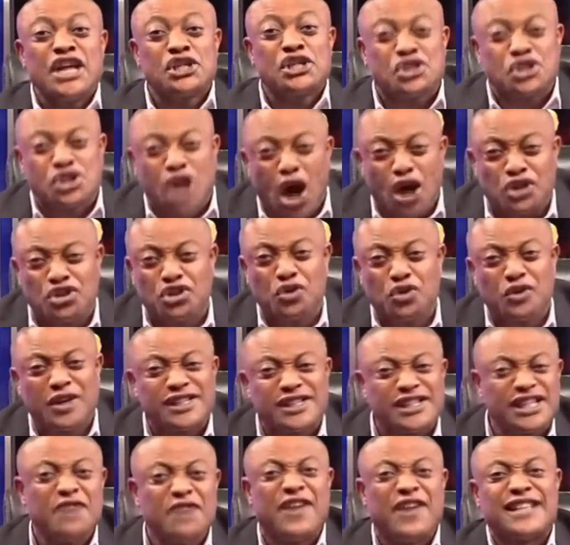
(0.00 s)
insult you
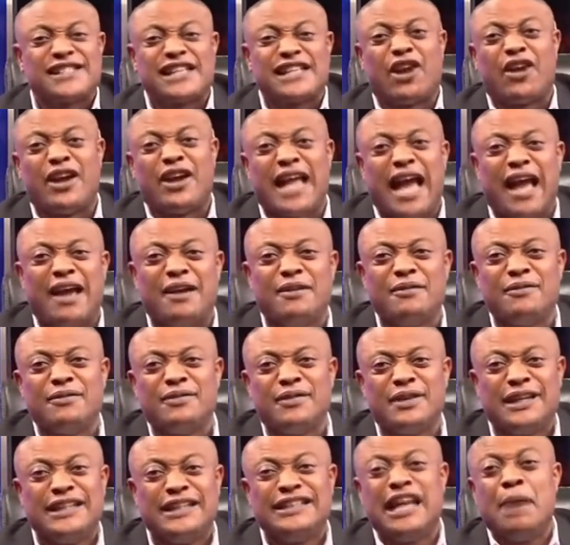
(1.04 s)
receive as a lawyer,
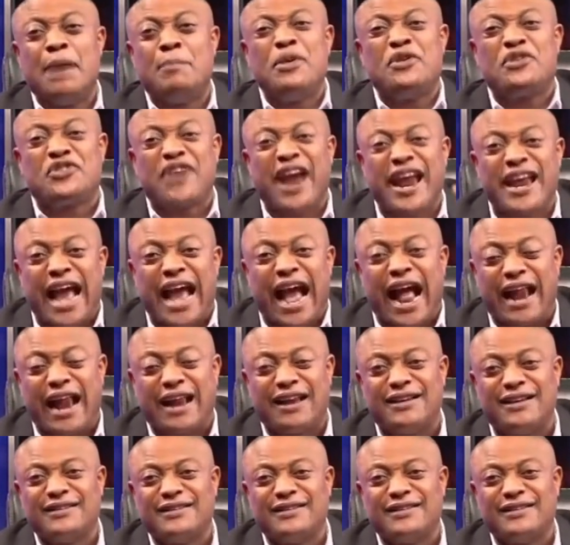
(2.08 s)
the betrayal,